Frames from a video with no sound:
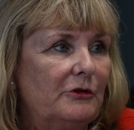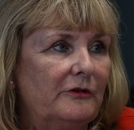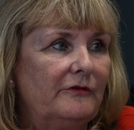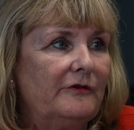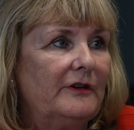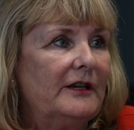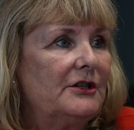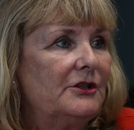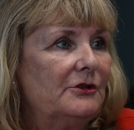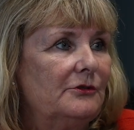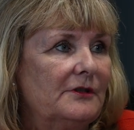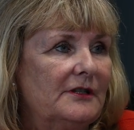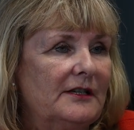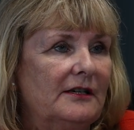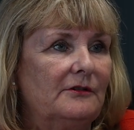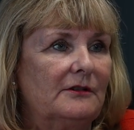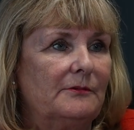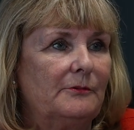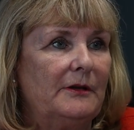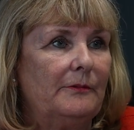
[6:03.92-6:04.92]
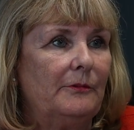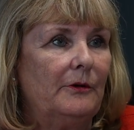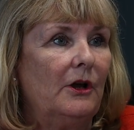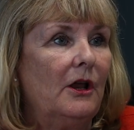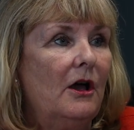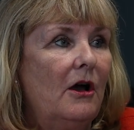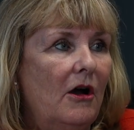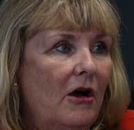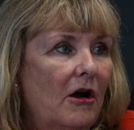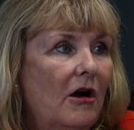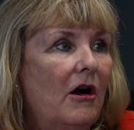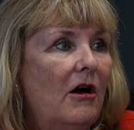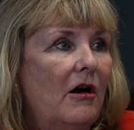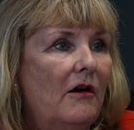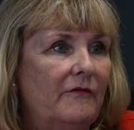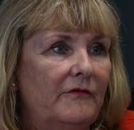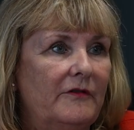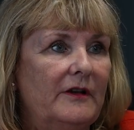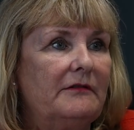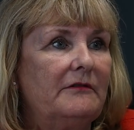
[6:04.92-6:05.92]
professional salespeople,
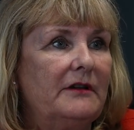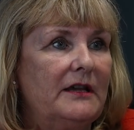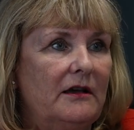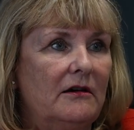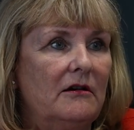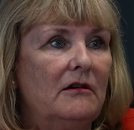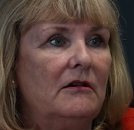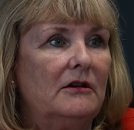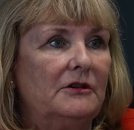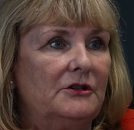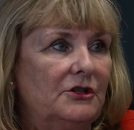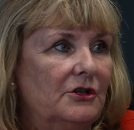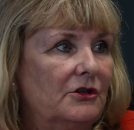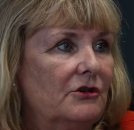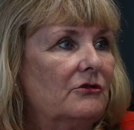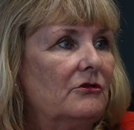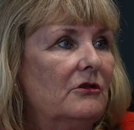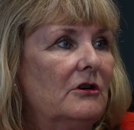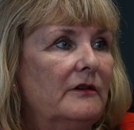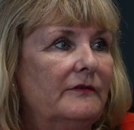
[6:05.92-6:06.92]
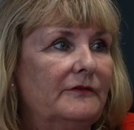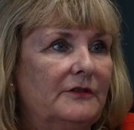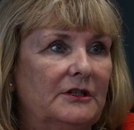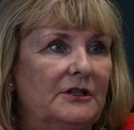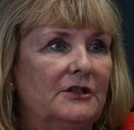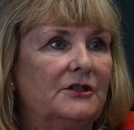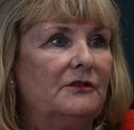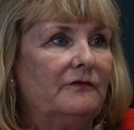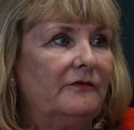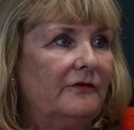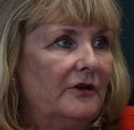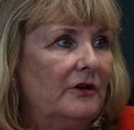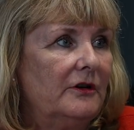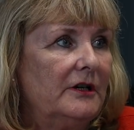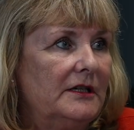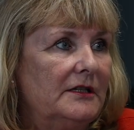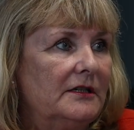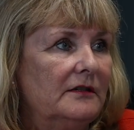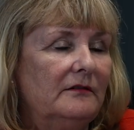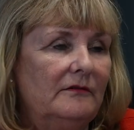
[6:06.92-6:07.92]
are very hard to craft and to
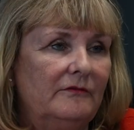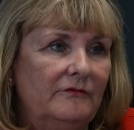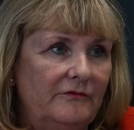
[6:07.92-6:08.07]
find.